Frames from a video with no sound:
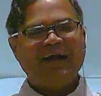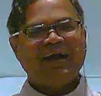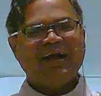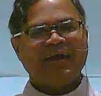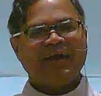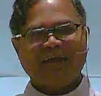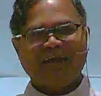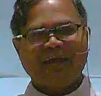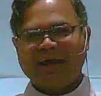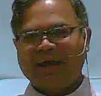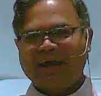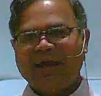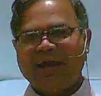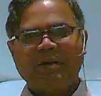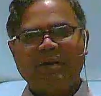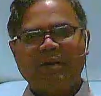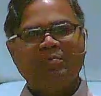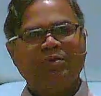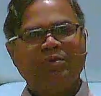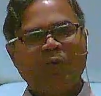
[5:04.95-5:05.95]
I
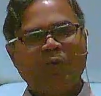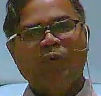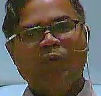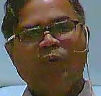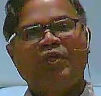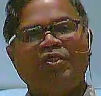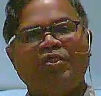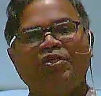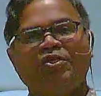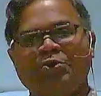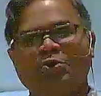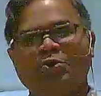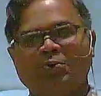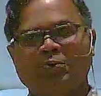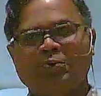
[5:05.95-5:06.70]
am with